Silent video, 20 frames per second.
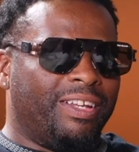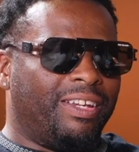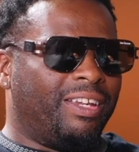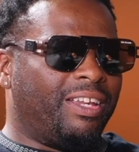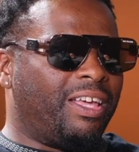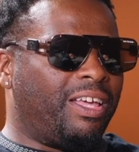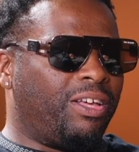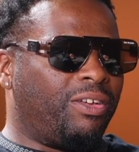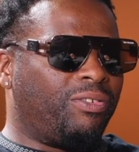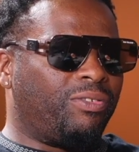
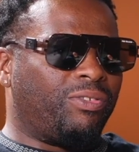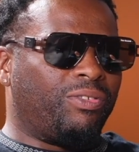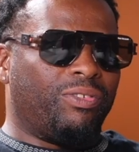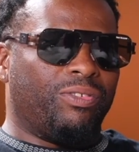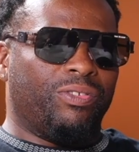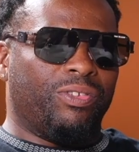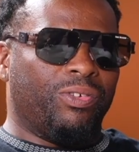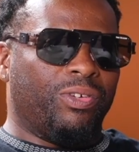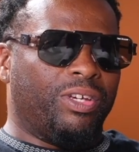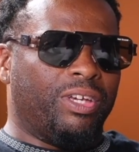Now
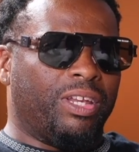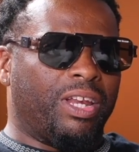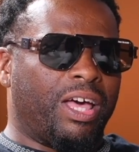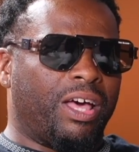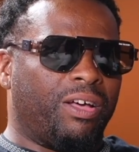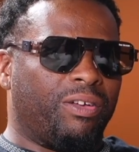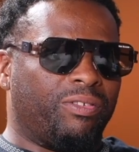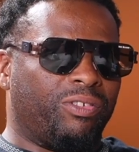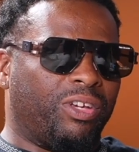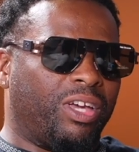you get
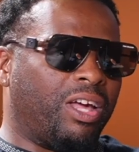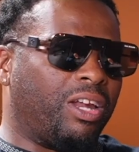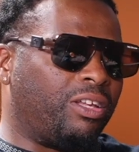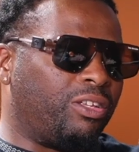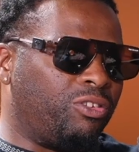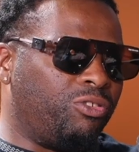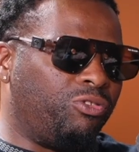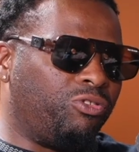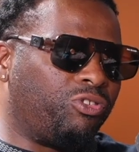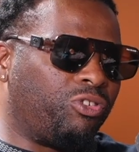out, you got
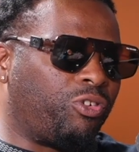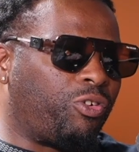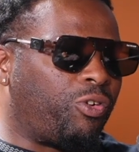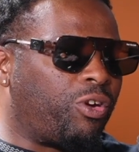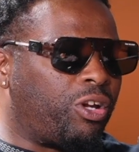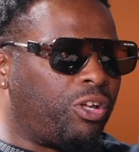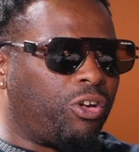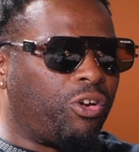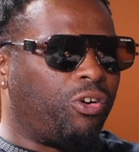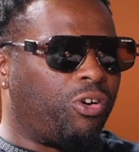to use your
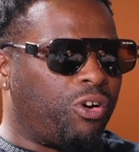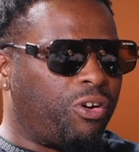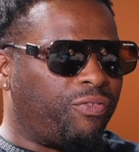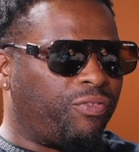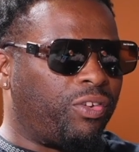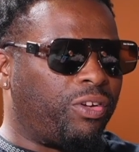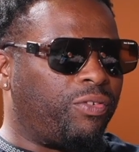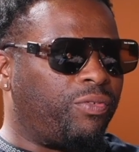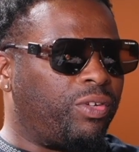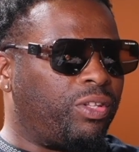credit card
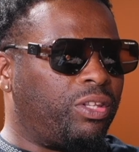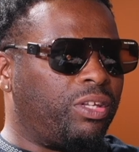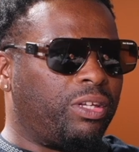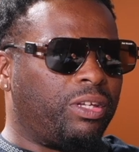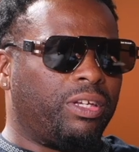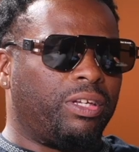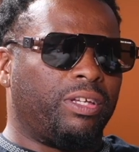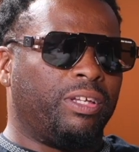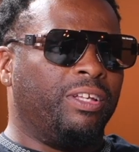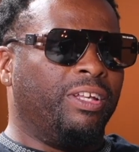for
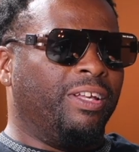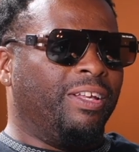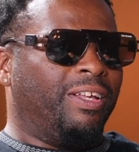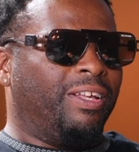everything.